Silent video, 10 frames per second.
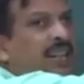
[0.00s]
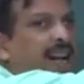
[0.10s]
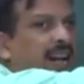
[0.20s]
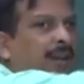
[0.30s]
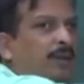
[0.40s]

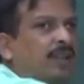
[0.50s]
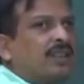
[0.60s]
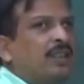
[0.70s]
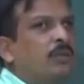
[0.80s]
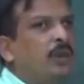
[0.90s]
can be
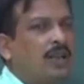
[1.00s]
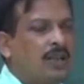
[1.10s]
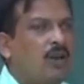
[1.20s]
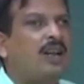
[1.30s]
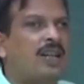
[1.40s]

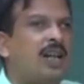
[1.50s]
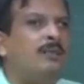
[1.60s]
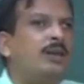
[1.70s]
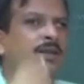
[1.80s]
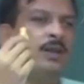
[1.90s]
simulated or can
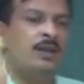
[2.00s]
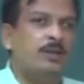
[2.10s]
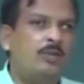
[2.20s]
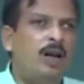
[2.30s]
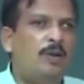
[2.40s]
be
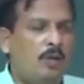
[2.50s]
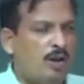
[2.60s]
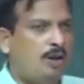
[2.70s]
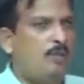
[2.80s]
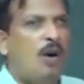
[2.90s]

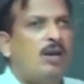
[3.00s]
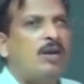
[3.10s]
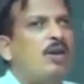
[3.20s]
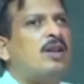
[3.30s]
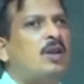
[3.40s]

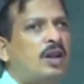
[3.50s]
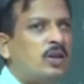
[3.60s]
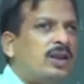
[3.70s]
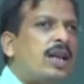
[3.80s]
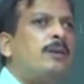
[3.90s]
modeled
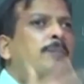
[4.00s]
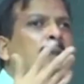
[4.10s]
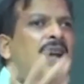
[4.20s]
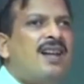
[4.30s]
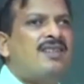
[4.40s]
or can be
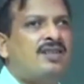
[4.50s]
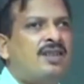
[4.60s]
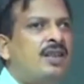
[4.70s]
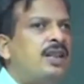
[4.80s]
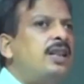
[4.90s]
placed
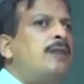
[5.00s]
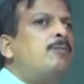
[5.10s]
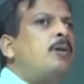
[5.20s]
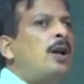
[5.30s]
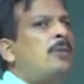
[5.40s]
in a
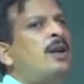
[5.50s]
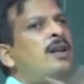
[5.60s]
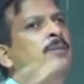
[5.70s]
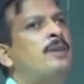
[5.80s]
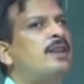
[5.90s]

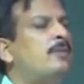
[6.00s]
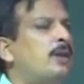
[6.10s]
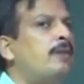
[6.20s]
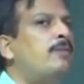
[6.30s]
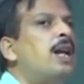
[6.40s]
formant
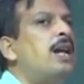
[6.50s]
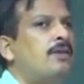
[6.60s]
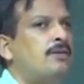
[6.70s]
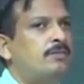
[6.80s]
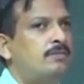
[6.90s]
measurement
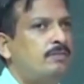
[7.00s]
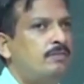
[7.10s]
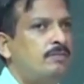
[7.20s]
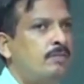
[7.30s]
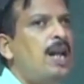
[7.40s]

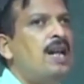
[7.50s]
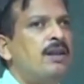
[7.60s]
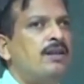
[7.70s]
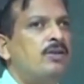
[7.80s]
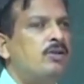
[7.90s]
plane.
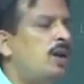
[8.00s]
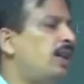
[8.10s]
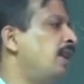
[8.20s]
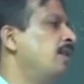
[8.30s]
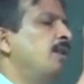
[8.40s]
So, I
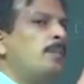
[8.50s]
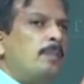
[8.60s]
can